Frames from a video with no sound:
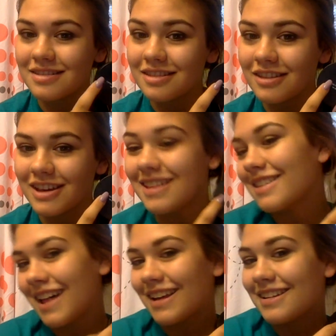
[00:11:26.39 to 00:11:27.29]
look into
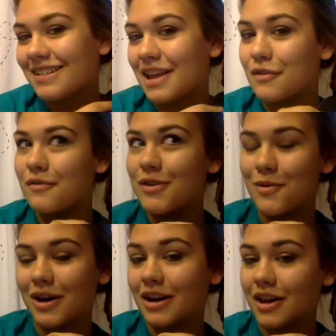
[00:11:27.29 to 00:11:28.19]
that if you
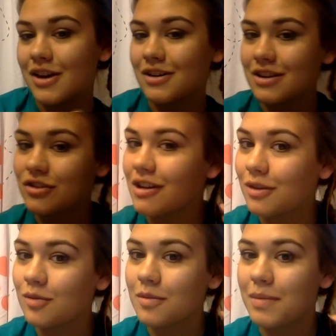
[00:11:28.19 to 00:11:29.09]
want a good
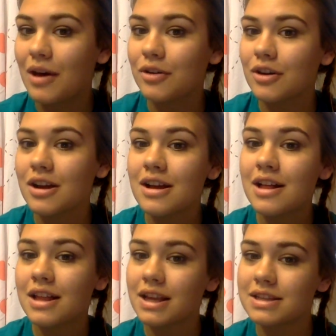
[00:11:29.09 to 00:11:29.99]
translucent powder
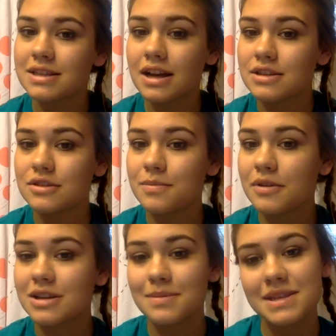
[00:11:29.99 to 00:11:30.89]
that's not super
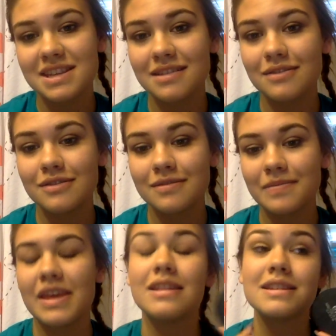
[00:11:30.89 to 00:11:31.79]
expensive.
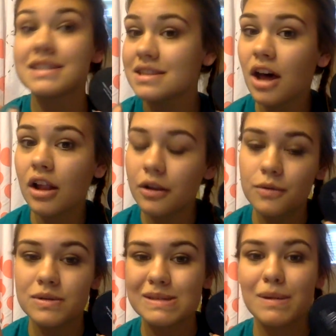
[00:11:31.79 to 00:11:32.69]
And this is not
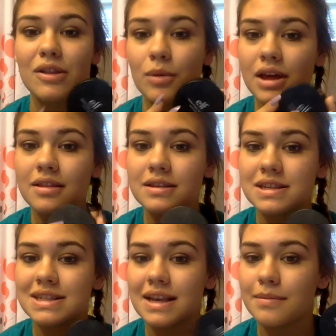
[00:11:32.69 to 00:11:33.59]
loose, by the way. This
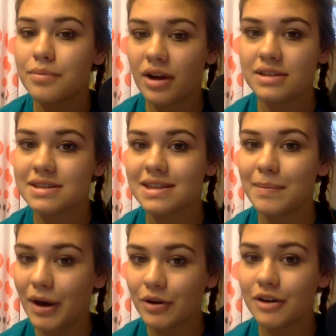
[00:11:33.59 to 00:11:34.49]
is a pressed
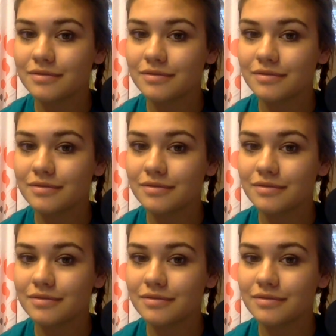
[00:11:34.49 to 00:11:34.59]
powder.